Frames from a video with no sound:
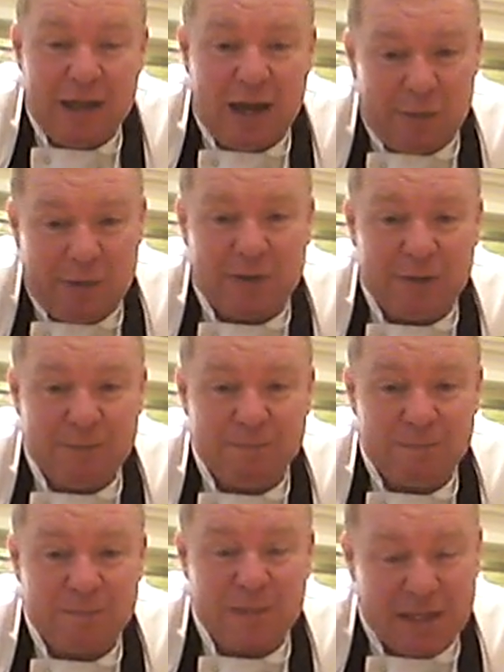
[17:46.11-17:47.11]
However,
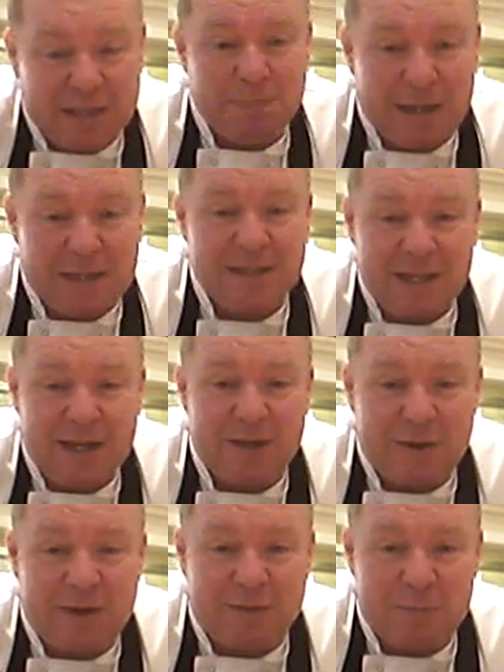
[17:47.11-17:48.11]
it's a blessing that I
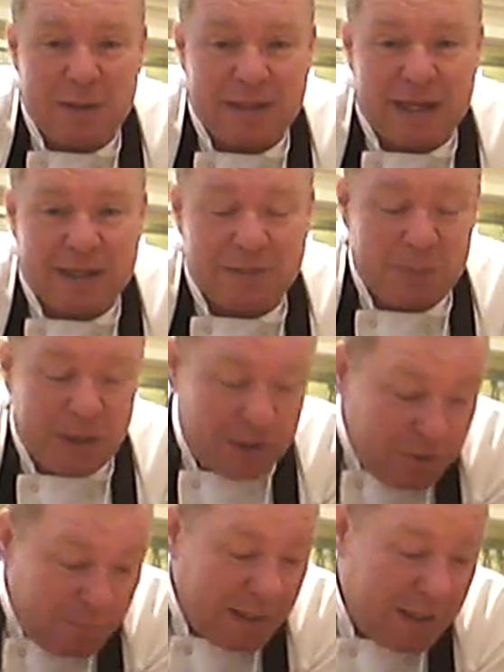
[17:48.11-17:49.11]
don't have to make that. But
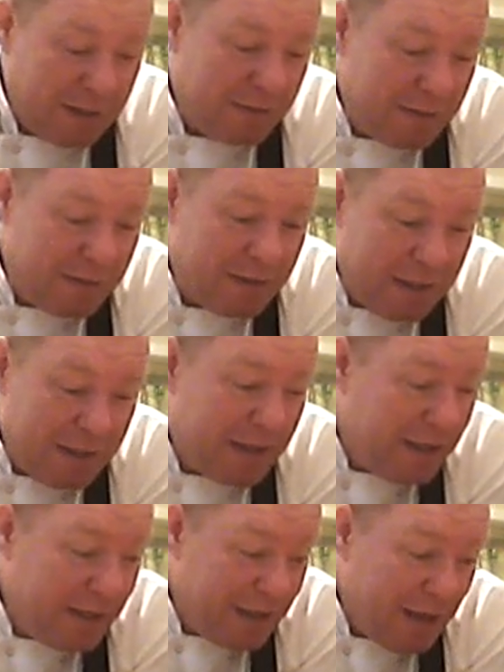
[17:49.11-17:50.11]
I do make
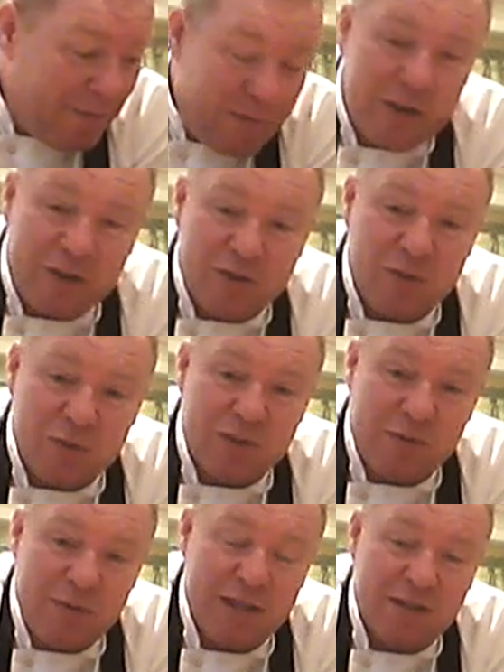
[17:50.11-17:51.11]
nearly every other
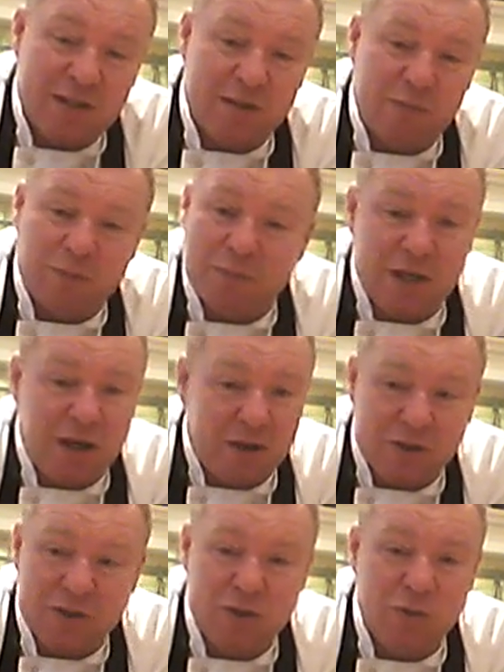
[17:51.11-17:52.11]
sauce there is, from
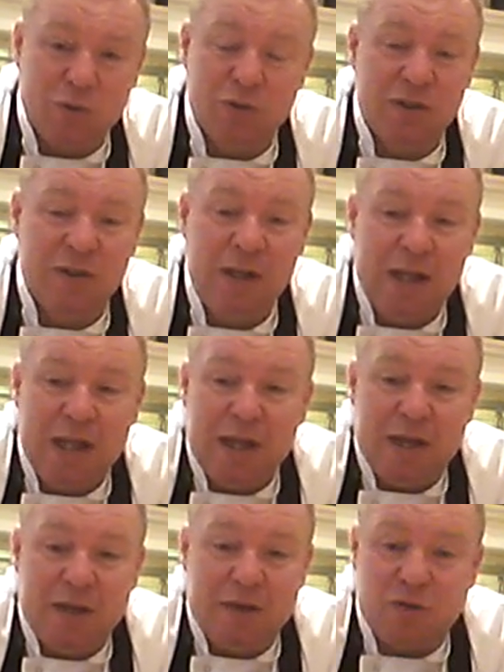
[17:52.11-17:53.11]
tartar sauce,
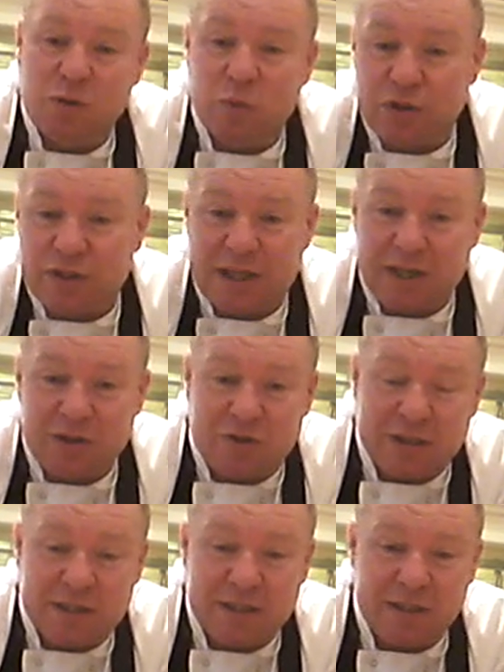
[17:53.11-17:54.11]
you know, to all the salad
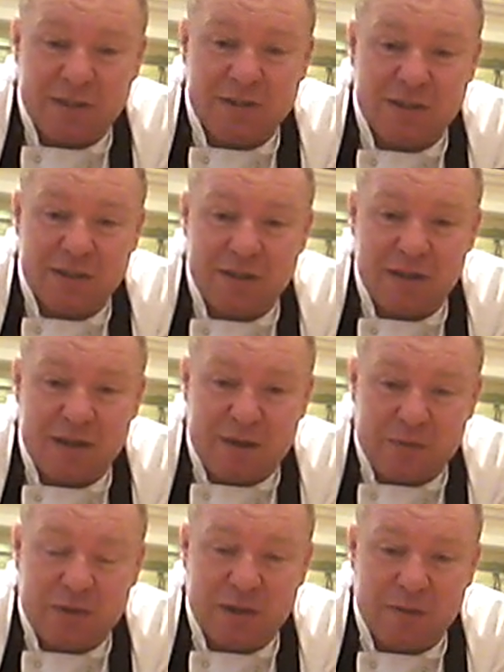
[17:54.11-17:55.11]
dressings and
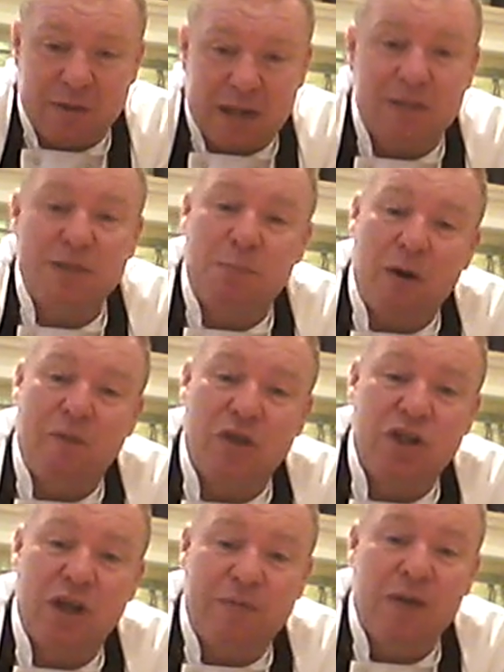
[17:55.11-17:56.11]
everything. As a private
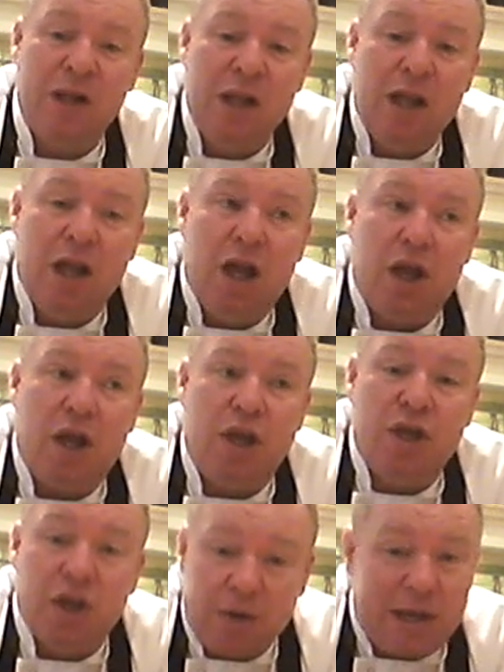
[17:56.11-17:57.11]
chef,
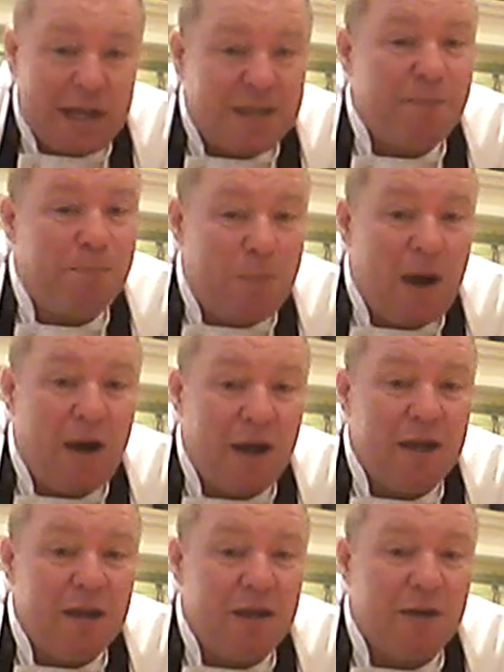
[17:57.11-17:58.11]
you don't get to
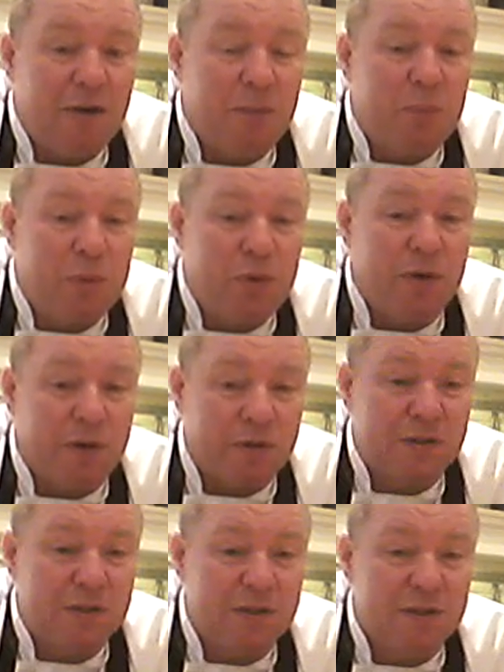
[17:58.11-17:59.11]
buy a lot of
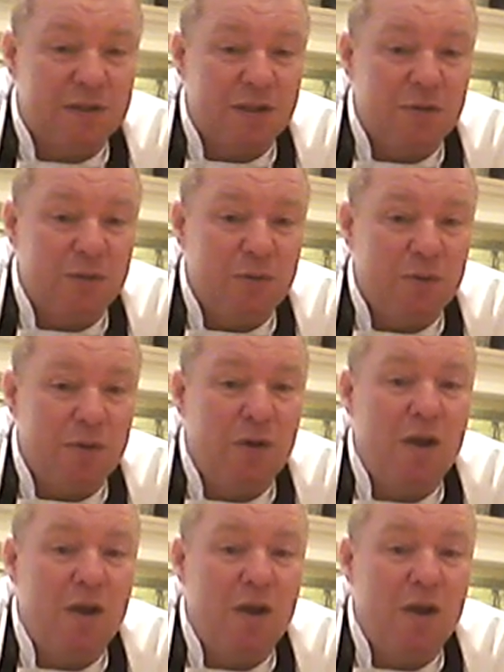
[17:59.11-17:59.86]
products. So